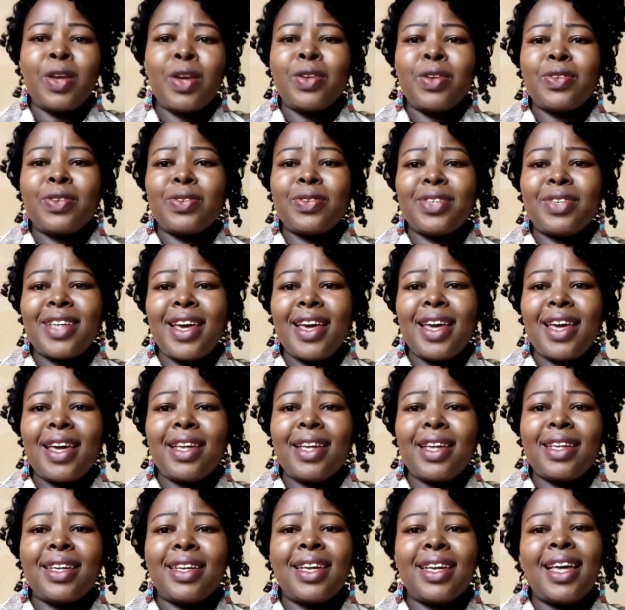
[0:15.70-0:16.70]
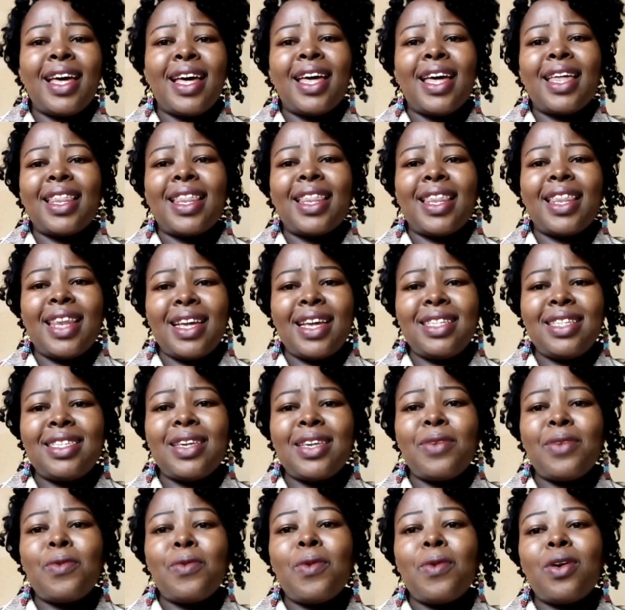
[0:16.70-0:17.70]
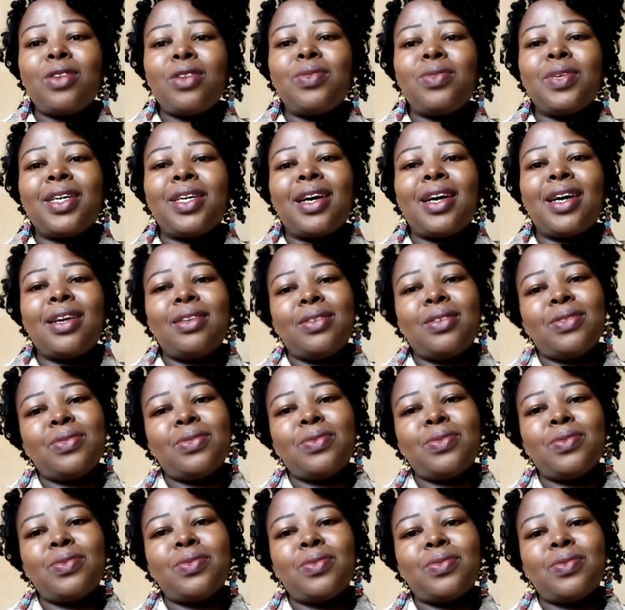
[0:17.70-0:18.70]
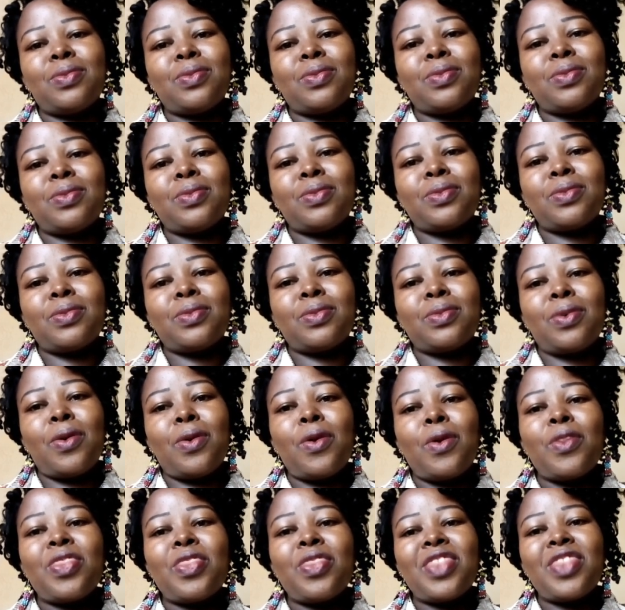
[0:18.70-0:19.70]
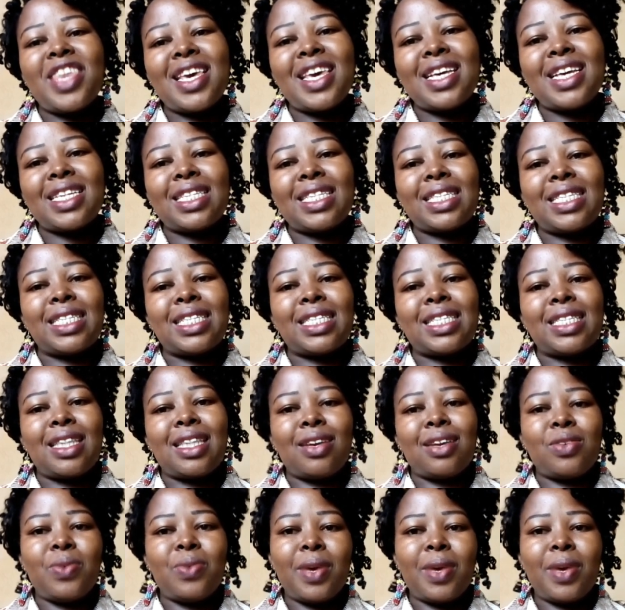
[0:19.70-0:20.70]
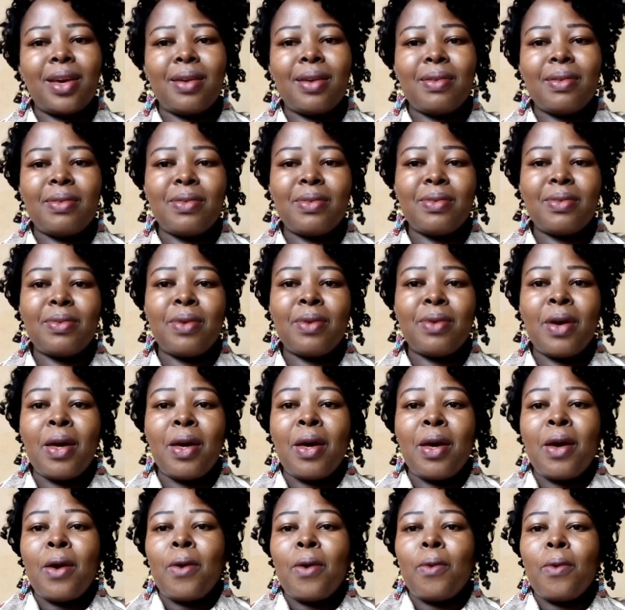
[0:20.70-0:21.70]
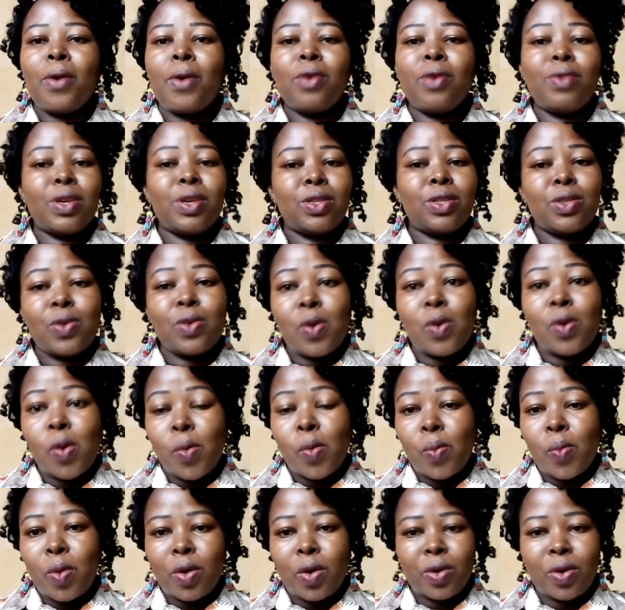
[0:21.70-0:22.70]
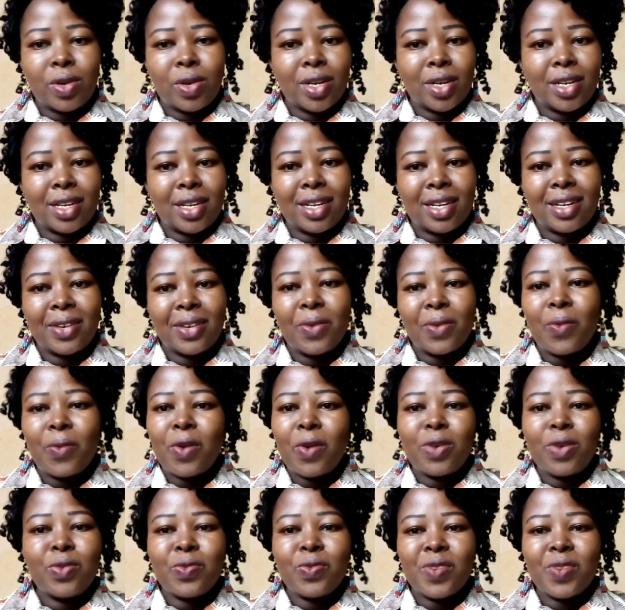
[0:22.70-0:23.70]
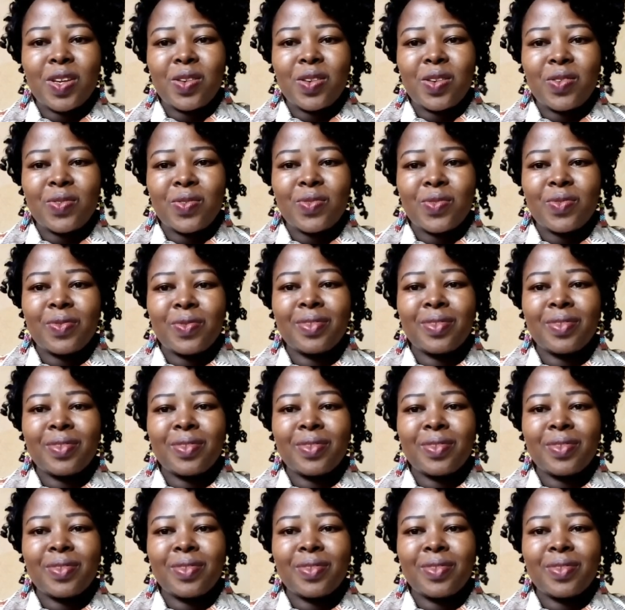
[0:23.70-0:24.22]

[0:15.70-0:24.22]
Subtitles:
Today, let's see what we can do or things that we can do when you're so bored. What do we do?